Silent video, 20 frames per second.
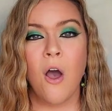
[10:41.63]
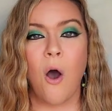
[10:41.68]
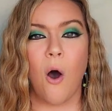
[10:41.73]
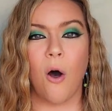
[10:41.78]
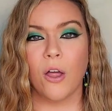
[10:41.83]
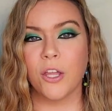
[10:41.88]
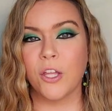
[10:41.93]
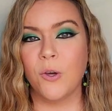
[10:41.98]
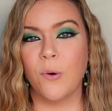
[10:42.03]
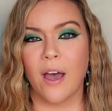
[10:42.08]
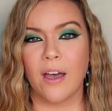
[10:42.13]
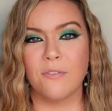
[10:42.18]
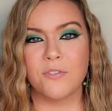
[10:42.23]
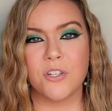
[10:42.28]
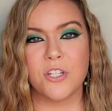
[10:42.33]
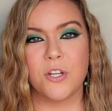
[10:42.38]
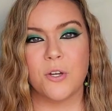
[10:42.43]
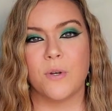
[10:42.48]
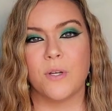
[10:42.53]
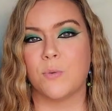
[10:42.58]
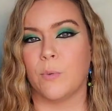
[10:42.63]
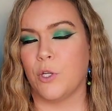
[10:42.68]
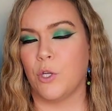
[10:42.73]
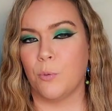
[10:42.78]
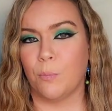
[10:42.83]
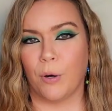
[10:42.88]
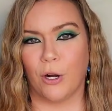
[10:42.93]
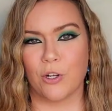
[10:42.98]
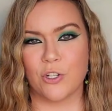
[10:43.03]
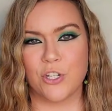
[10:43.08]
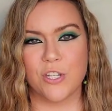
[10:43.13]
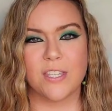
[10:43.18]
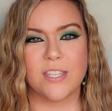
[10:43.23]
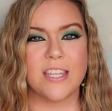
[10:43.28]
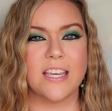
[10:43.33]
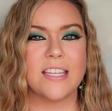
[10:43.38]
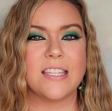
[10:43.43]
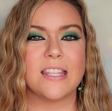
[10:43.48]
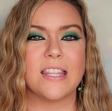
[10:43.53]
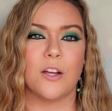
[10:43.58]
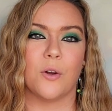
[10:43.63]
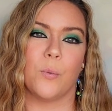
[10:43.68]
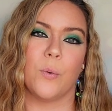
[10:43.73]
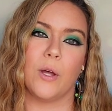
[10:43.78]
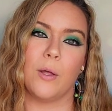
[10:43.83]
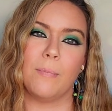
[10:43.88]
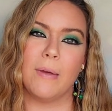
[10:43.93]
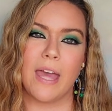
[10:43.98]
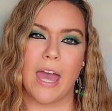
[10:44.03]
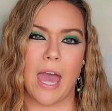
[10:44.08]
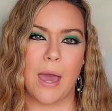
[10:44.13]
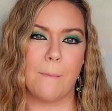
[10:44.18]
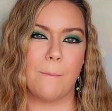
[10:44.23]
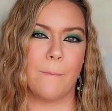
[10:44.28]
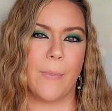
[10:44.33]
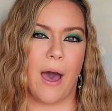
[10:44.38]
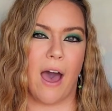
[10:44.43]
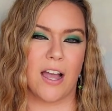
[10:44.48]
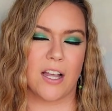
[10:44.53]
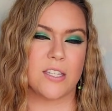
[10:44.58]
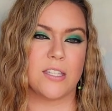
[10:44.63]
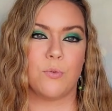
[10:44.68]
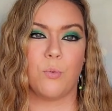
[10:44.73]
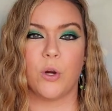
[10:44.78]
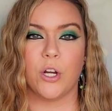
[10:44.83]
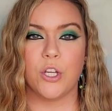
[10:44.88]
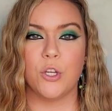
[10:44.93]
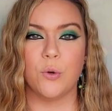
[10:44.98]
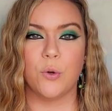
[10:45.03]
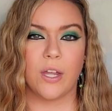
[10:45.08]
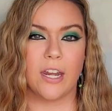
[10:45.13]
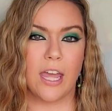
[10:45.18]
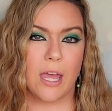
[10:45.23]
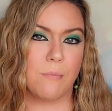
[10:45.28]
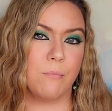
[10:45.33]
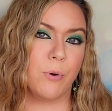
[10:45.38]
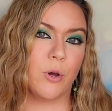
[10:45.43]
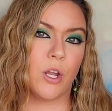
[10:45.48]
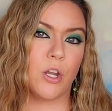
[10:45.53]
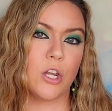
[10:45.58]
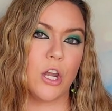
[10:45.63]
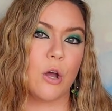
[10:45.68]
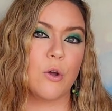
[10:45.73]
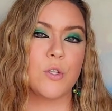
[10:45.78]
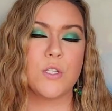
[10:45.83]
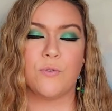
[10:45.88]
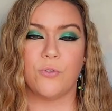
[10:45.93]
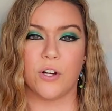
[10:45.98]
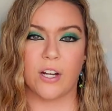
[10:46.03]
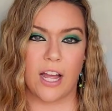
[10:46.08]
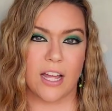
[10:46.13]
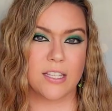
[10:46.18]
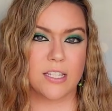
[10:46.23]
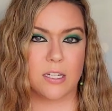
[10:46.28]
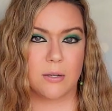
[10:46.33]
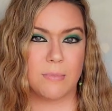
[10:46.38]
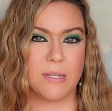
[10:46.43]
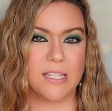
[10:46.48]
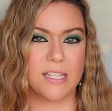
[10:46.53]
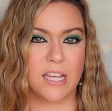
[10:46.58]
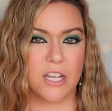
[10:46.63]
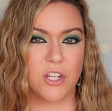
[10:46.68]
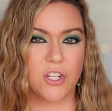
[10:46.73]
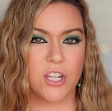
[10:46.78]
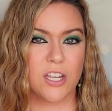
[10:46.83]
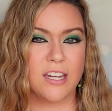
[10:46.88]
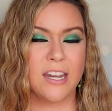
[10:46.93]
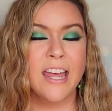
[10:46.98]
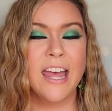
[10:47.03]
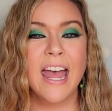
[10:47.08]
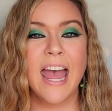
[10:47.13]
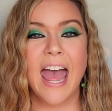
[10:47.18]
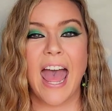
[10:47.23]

All you have to do is when you purchase this, there will be a box where you can input notes for customization,